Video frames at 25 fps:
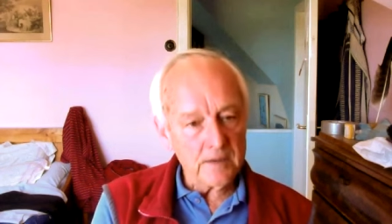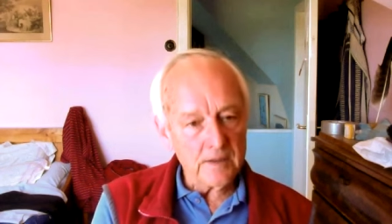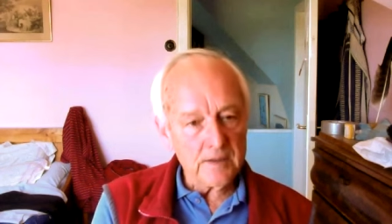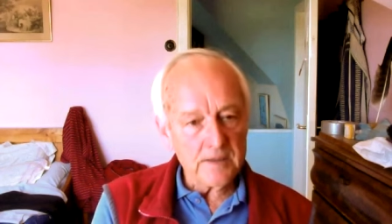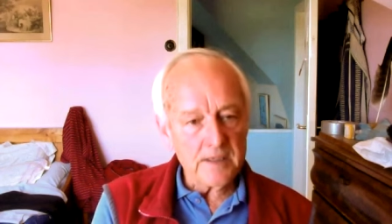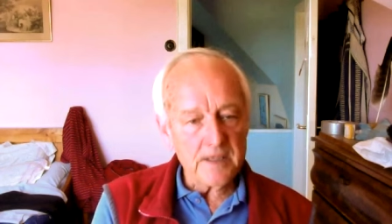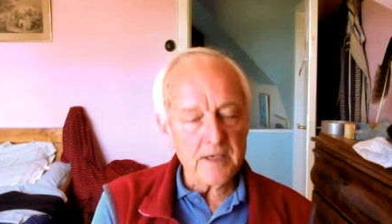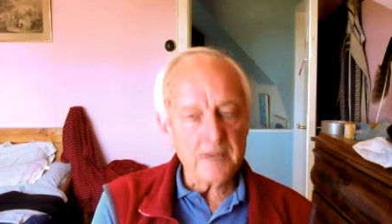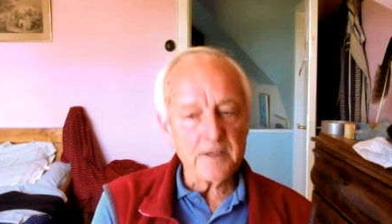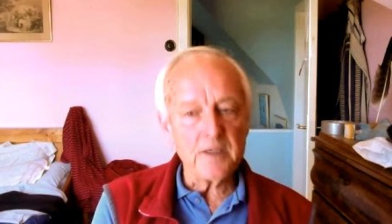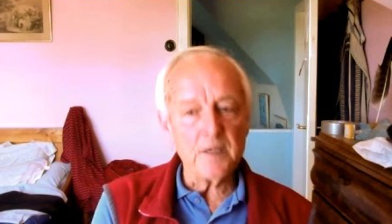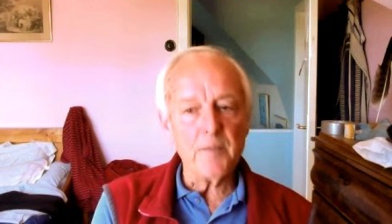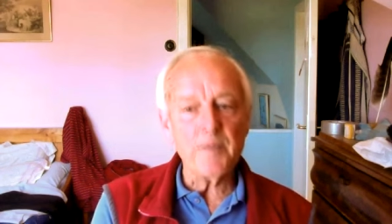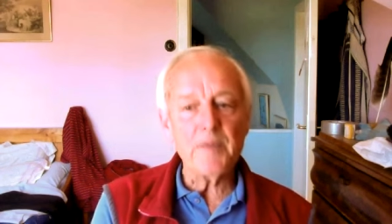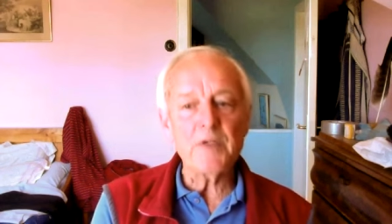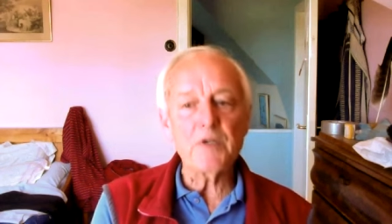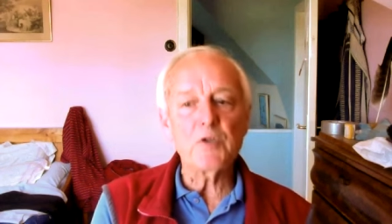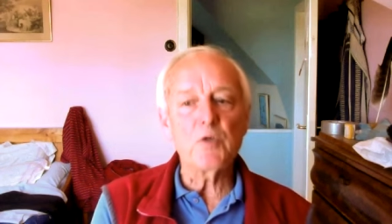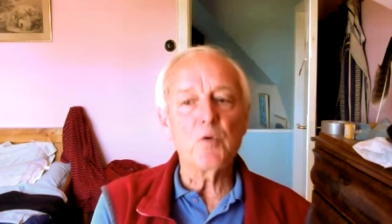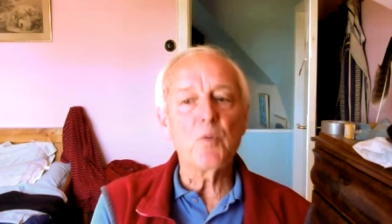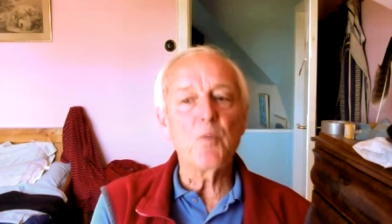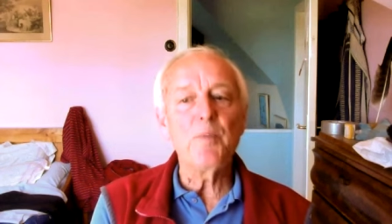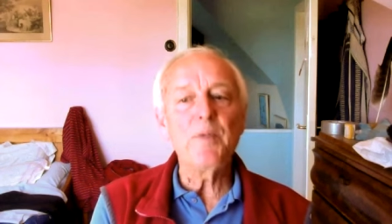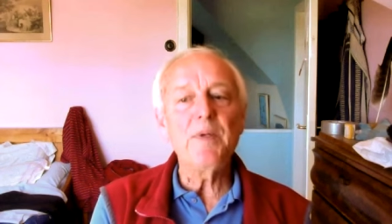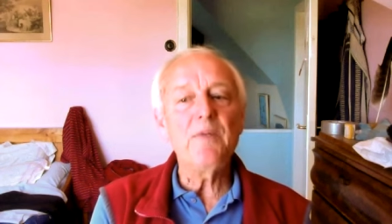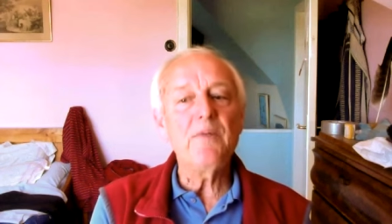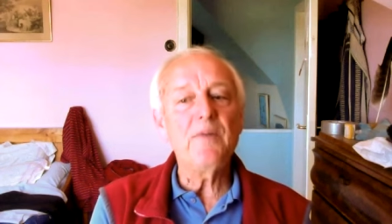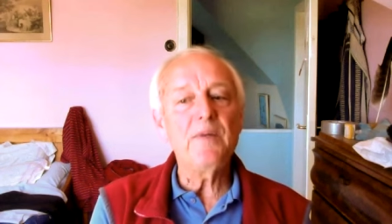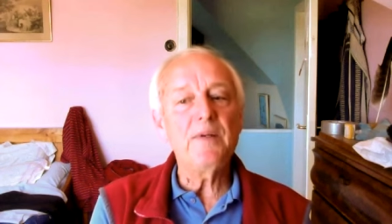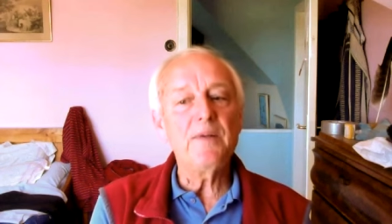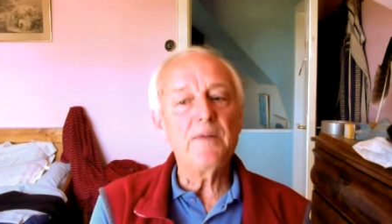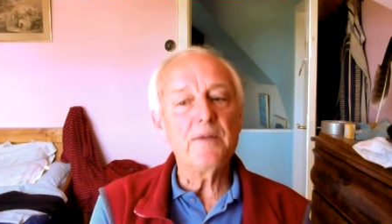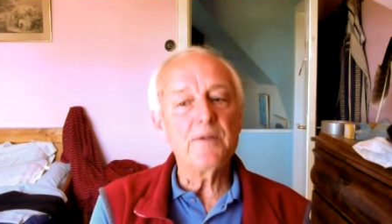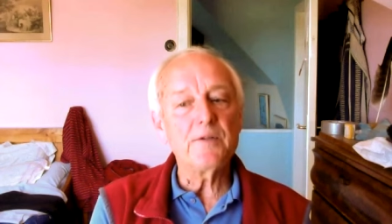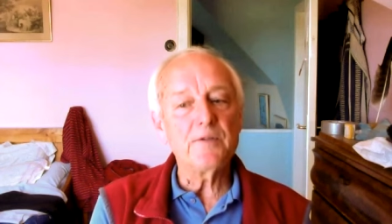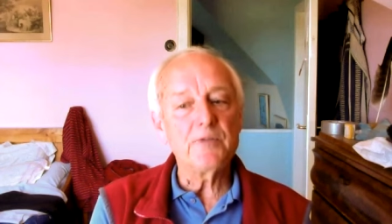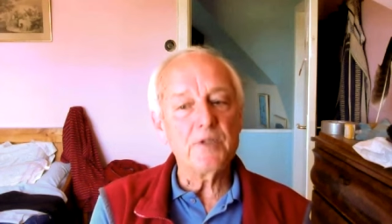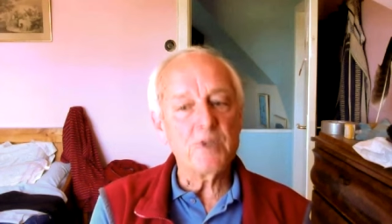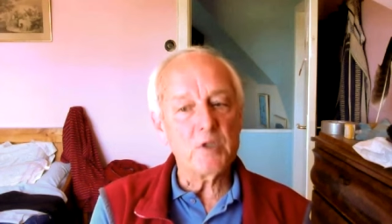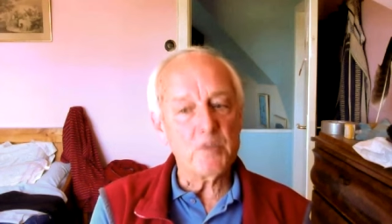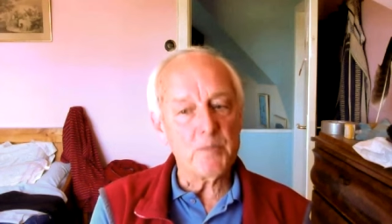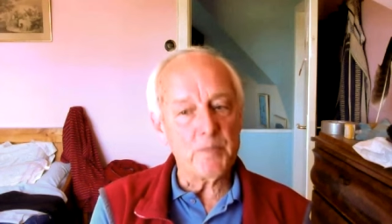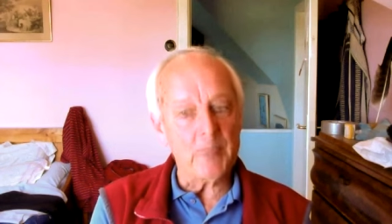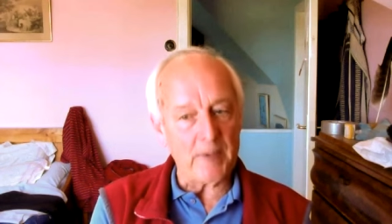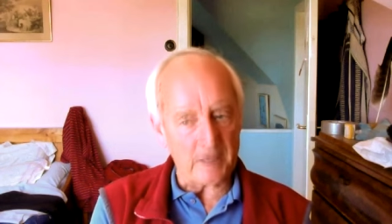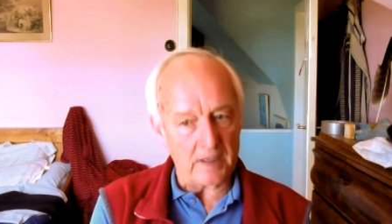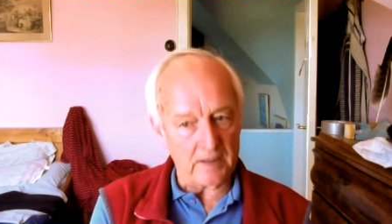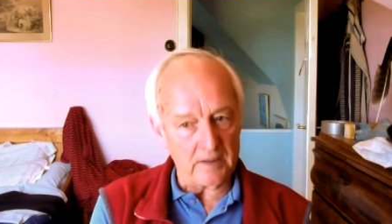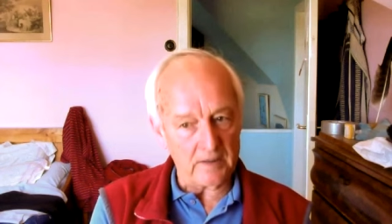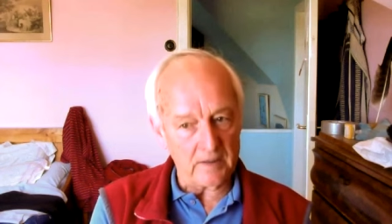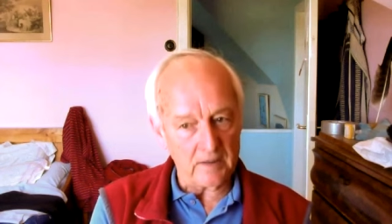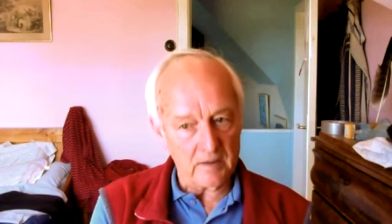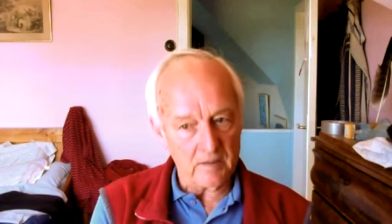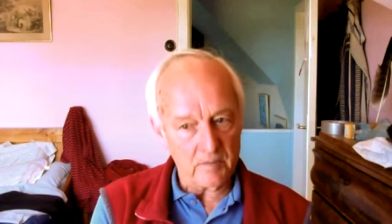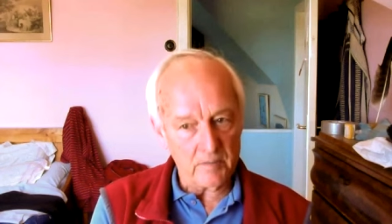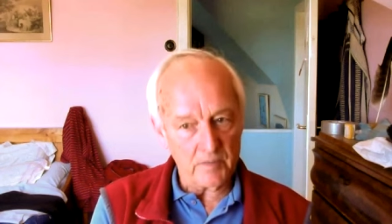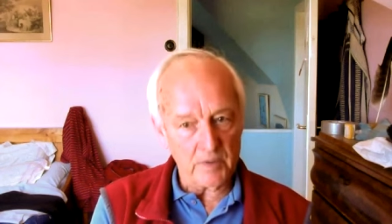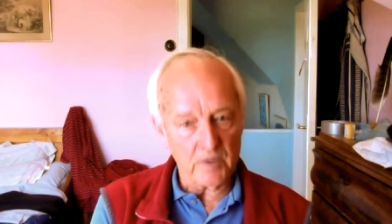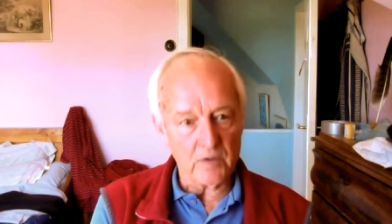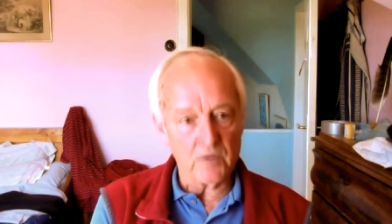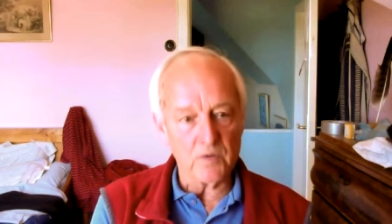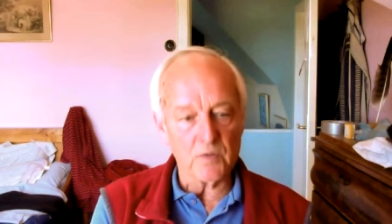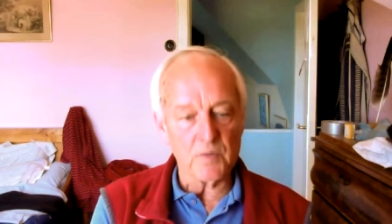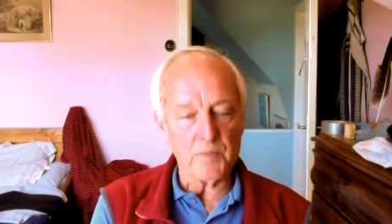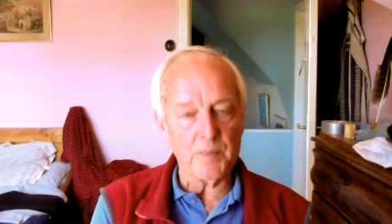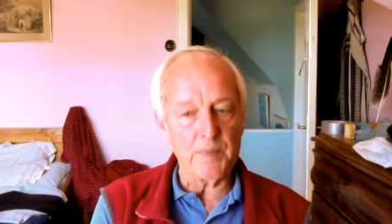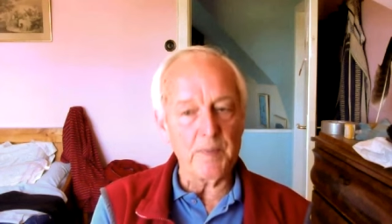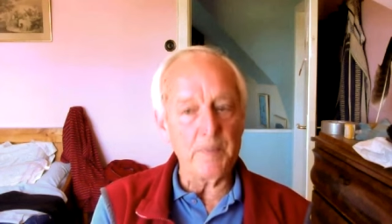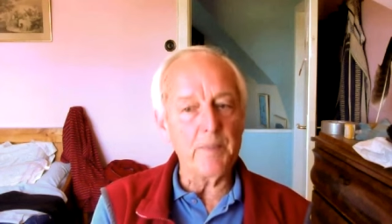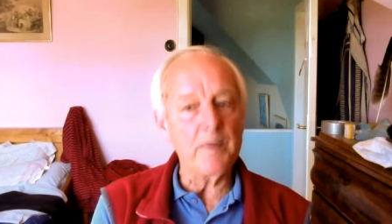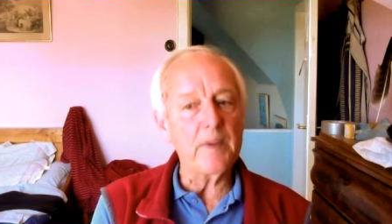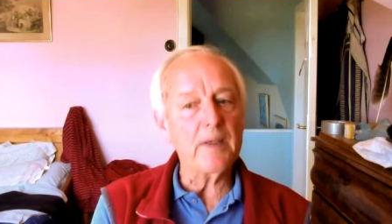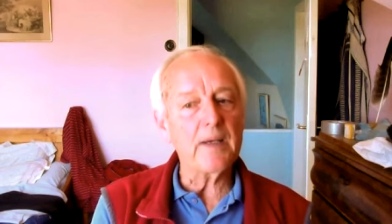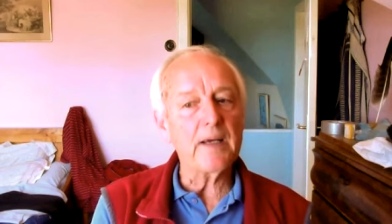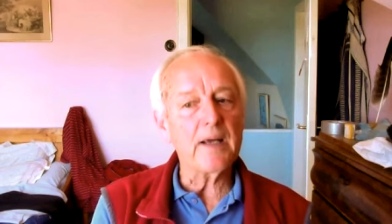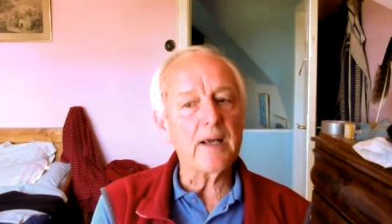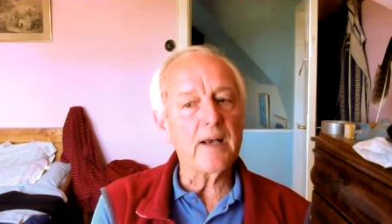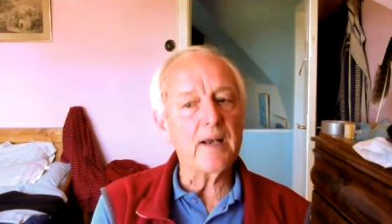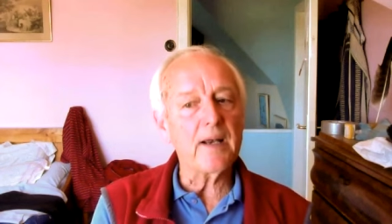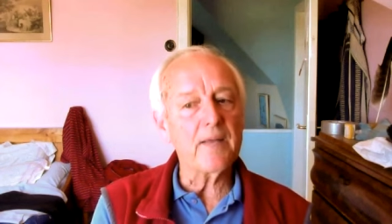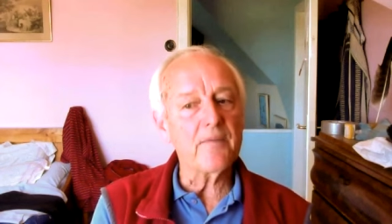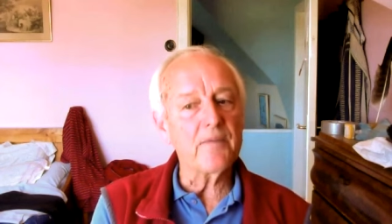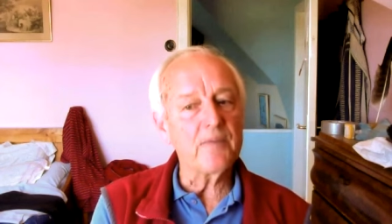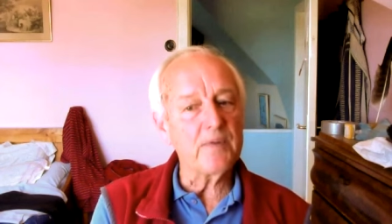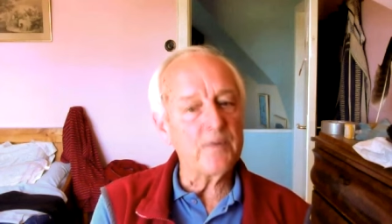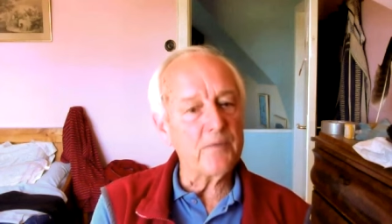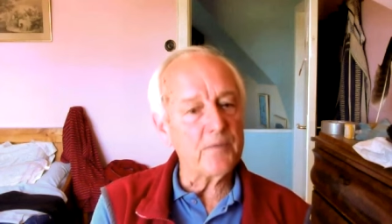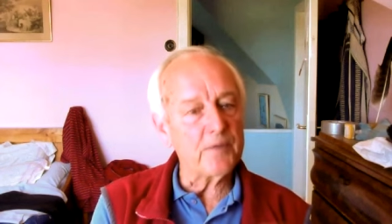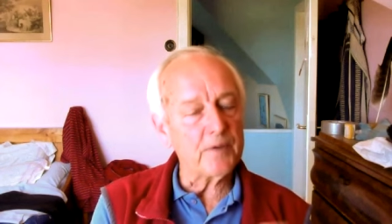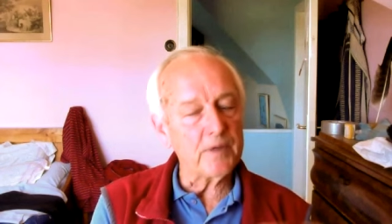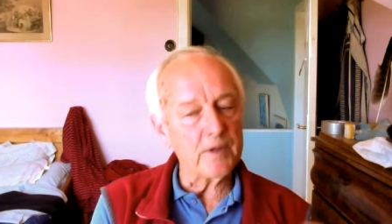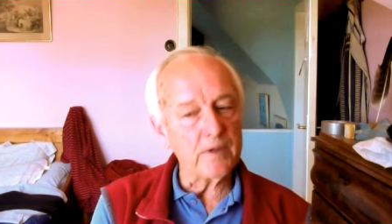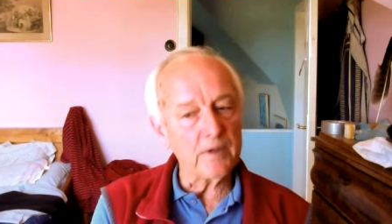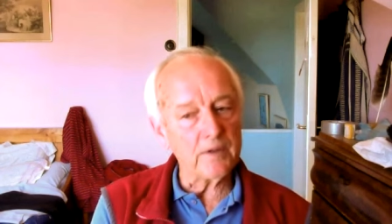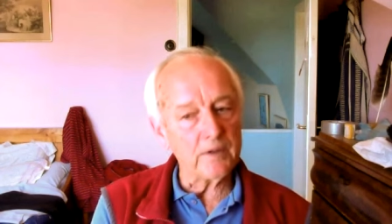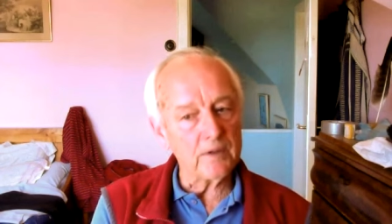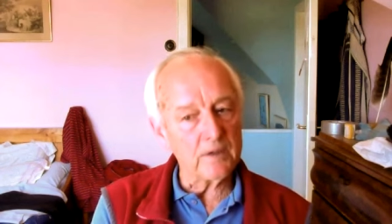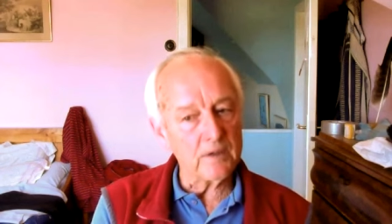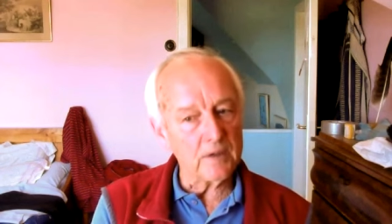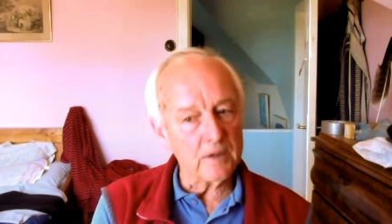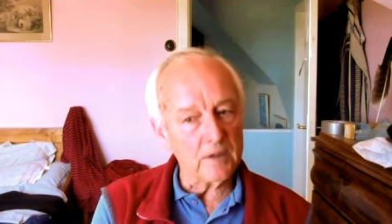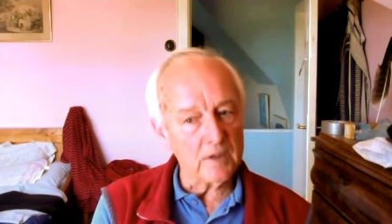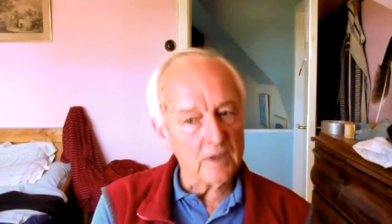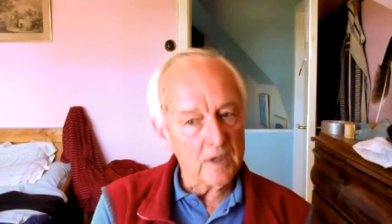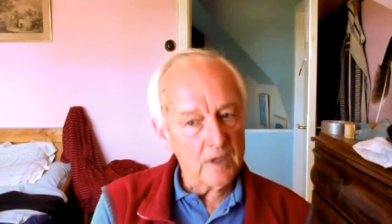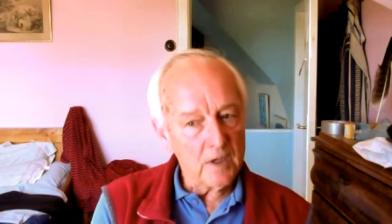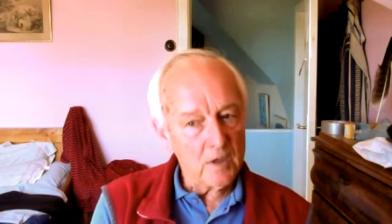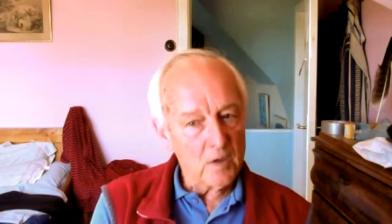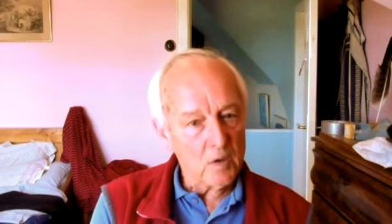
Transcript: generally should be with respect because people can have different uh,